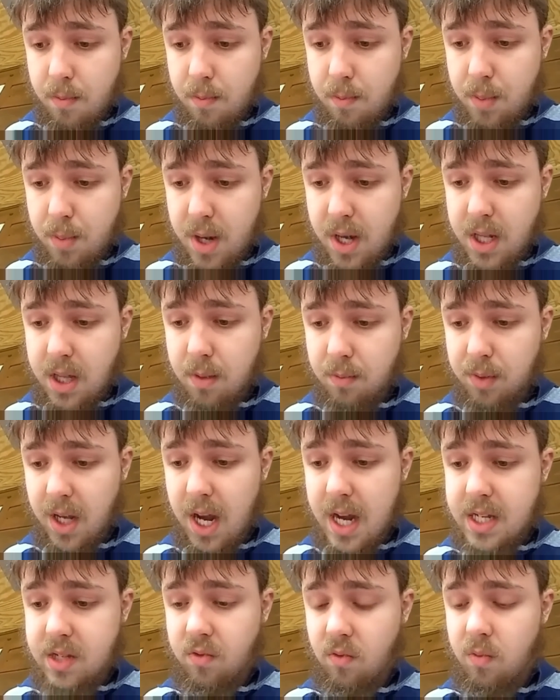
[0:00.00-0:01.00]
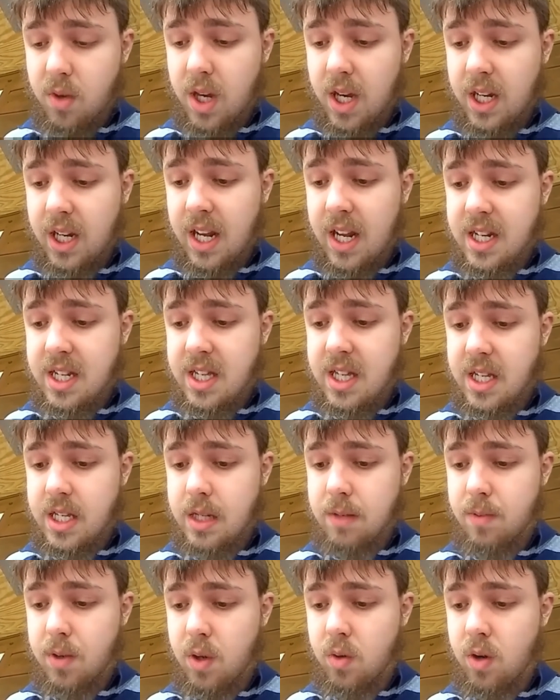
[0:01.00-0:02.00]
but the blasphemy against the
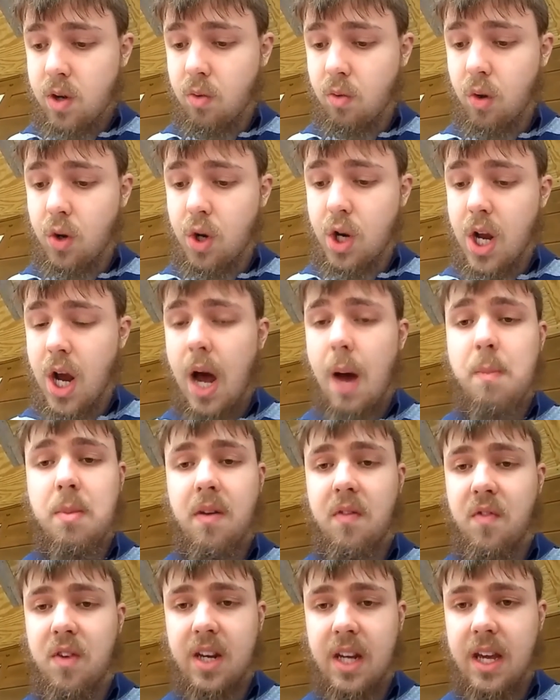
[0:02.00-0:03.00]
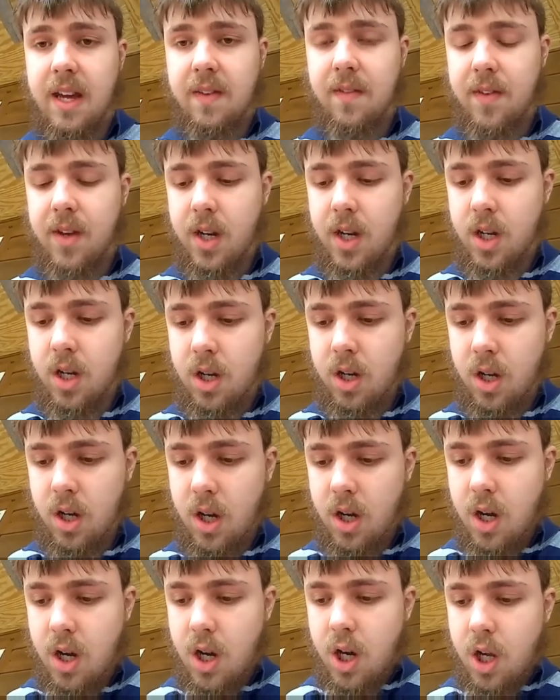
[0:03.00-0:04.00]
Spirit will not be forgiven.
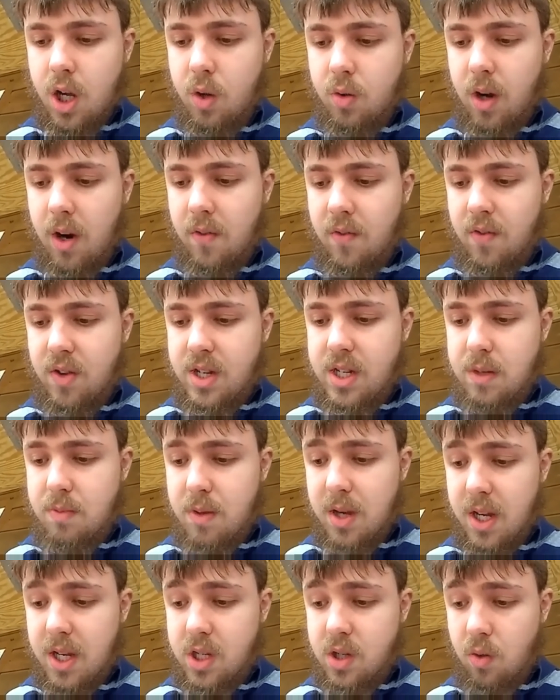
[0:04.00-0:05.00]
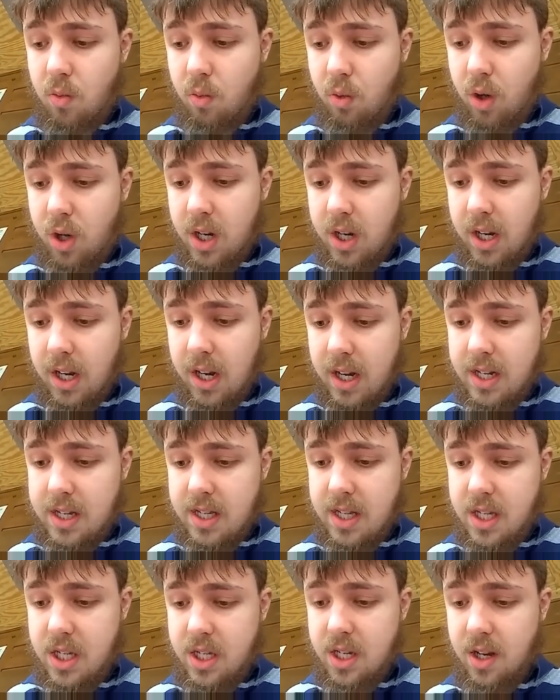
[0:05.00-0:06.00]
Whoever speaks a word against
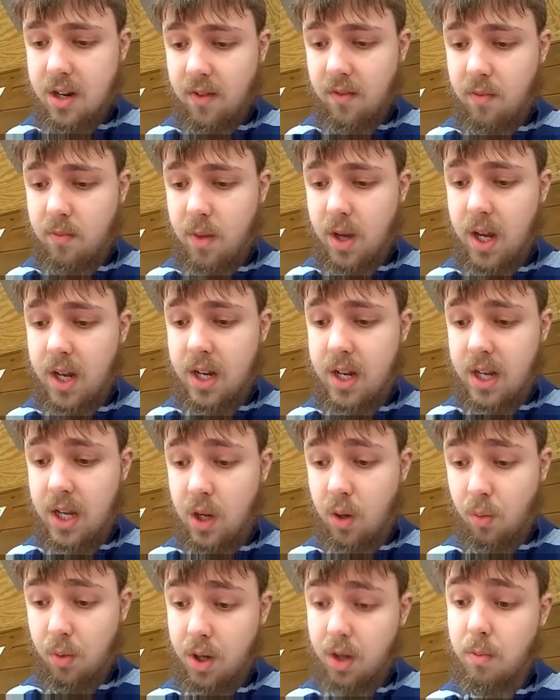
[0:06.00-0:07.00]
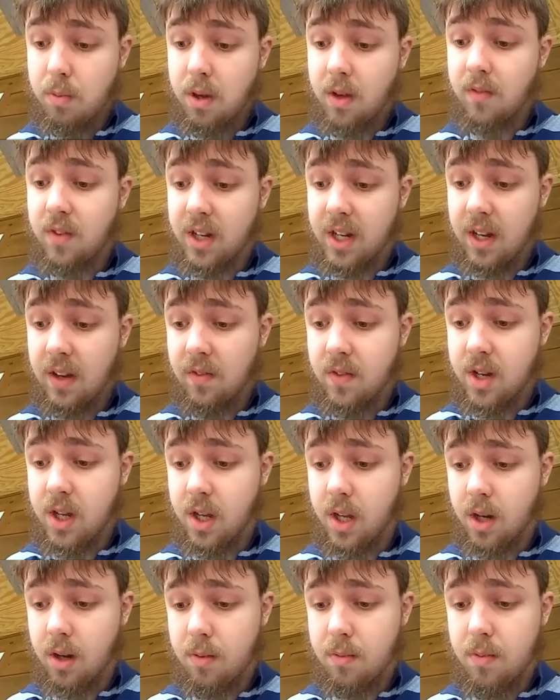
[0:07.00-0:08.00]
the Son of Man, it will be forgiven
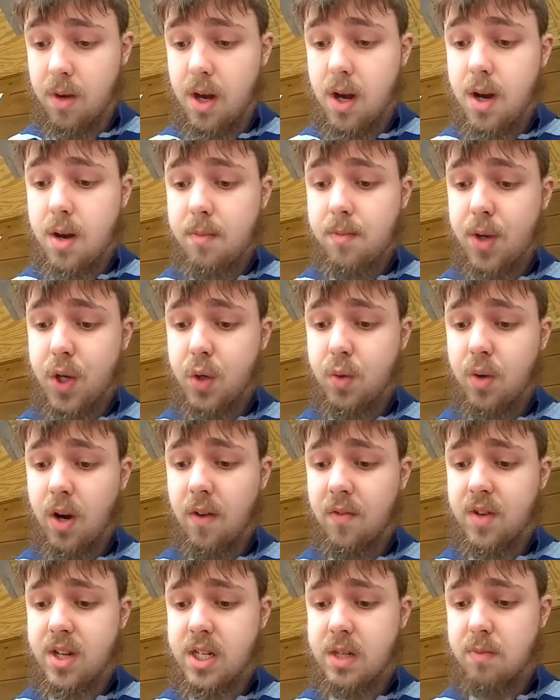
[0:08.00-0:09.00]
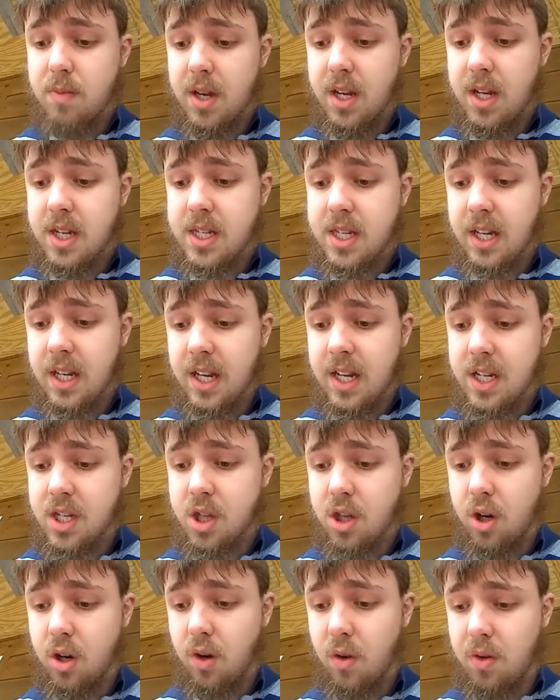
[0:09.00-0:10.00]
him. But whoever speaks against
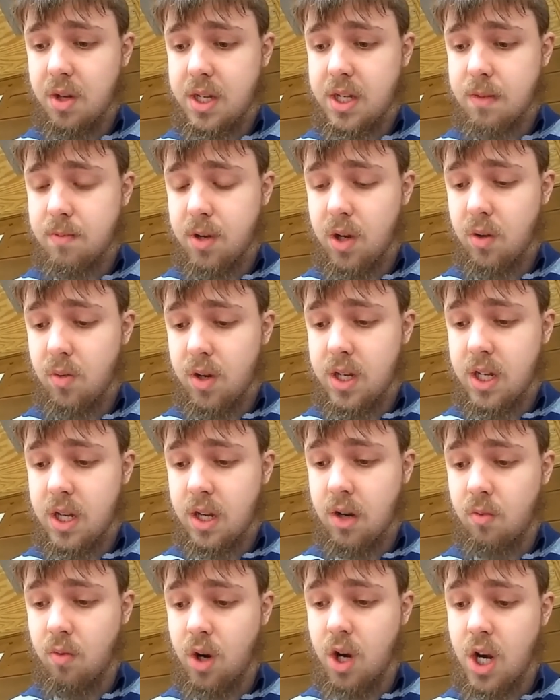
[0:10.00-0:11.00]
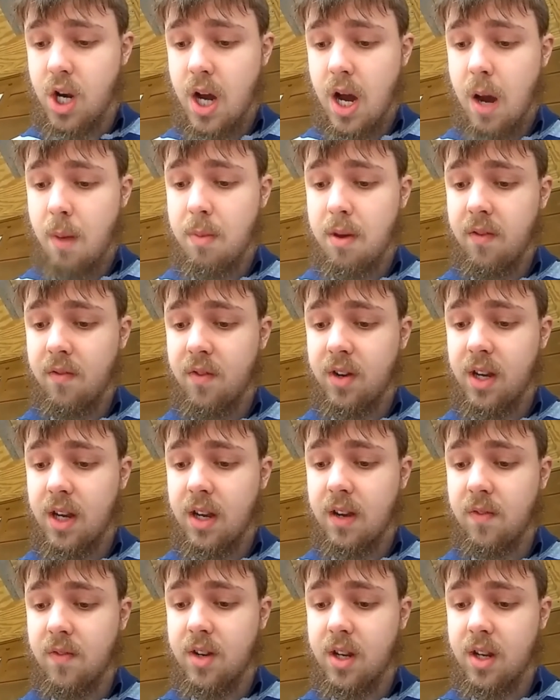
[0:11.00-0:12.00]
the Holy Spirit, it will not be
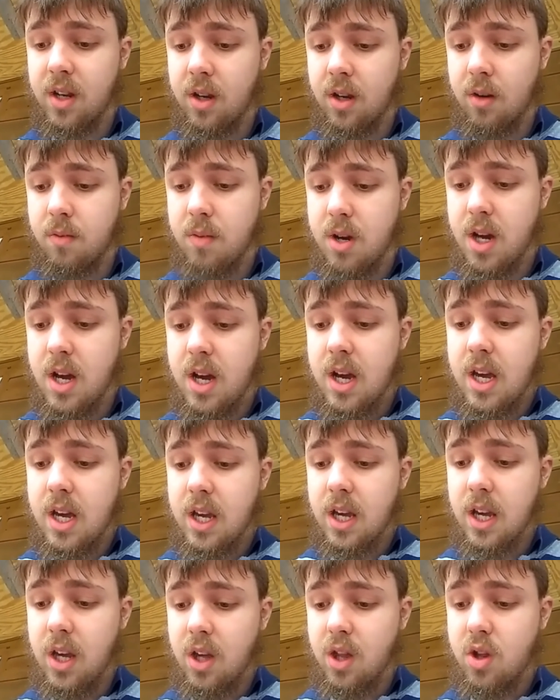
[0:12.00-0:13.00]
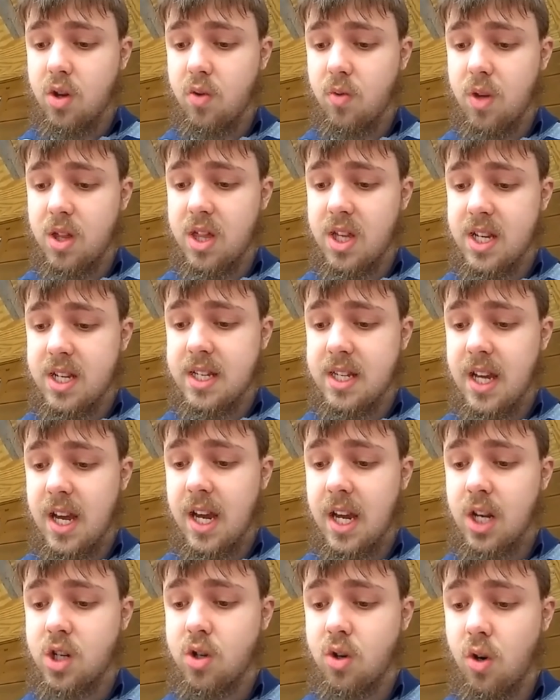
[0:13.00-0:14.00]
forgiven him, either in this
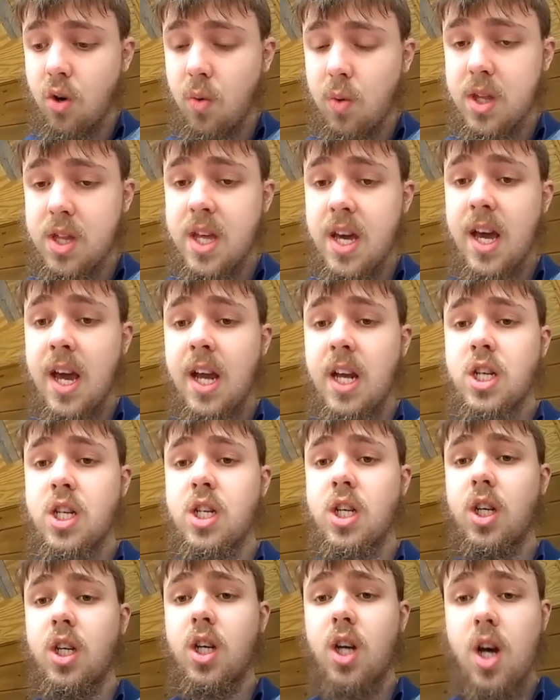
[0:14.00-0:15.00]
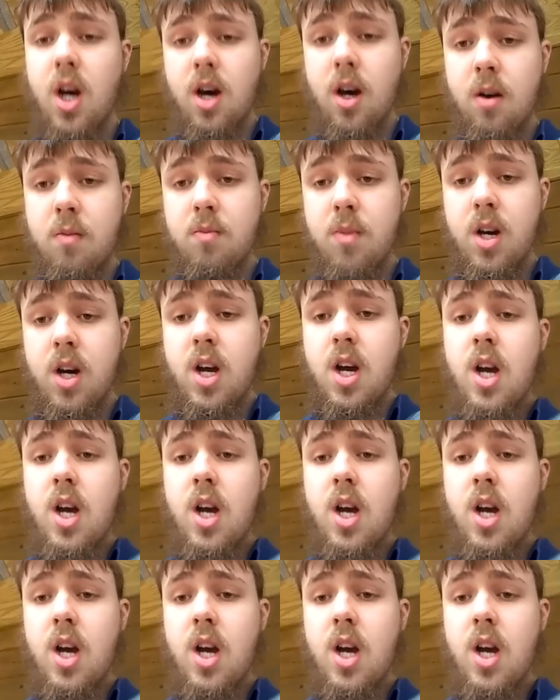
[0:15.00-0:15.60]
age or in the age to come.